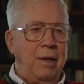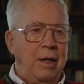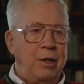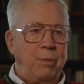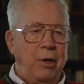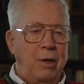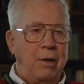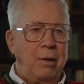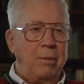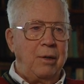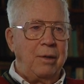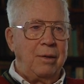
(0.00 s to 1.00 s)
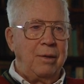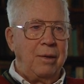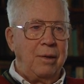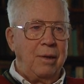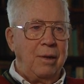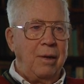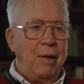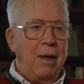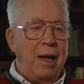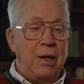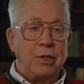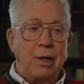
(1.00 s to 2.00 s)
it's pretty horrible.
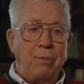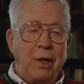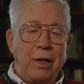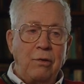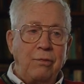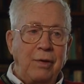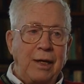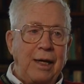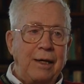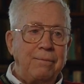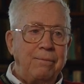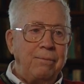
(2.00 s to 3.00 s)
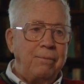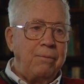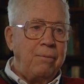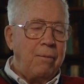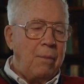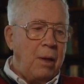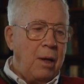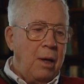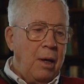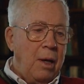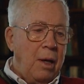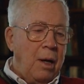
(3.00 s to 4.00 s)
And it's something they don't forget.
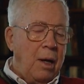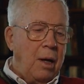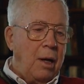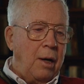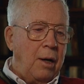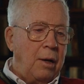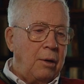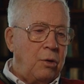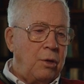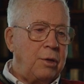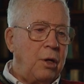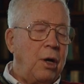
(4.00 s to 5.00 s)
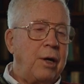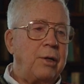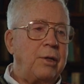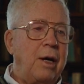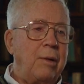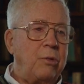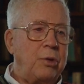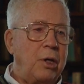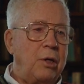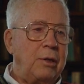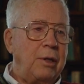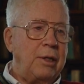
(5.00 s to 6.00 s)
Of course, a lot of the time it was
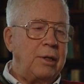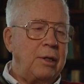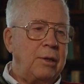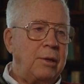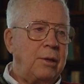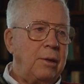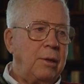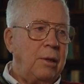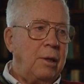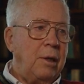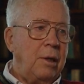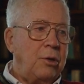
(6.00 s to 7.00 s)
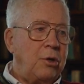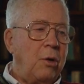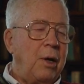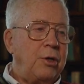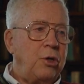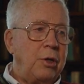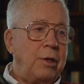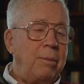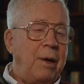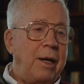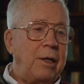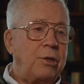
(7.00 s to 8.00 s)
long distance. So I joined the
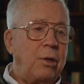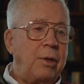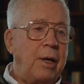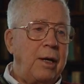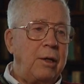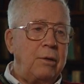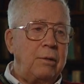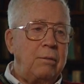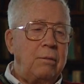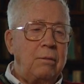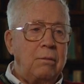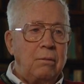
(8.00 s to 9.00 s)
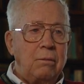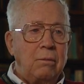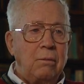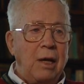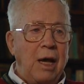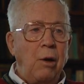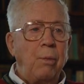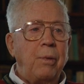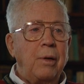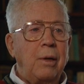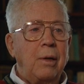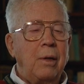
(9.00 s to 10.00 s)
medic so that I could help
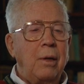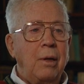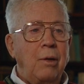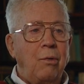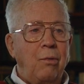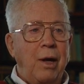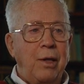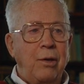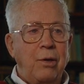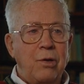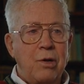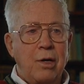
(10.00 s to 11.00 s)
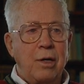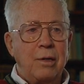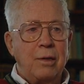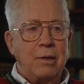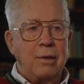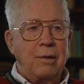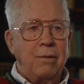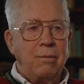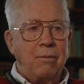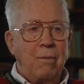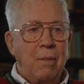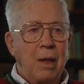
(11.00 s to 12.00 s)
rather than hurt.
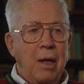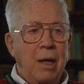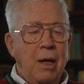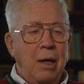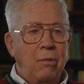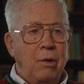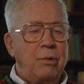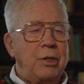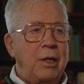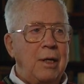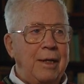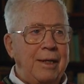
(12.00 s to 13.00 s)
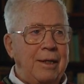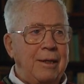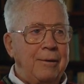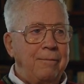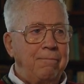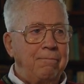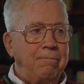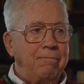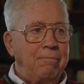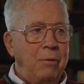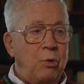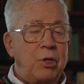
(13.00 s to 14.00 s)
What was it like?
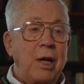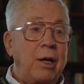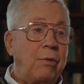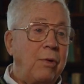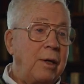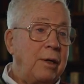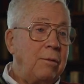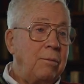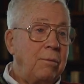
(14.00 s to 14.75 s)
It was satisfying.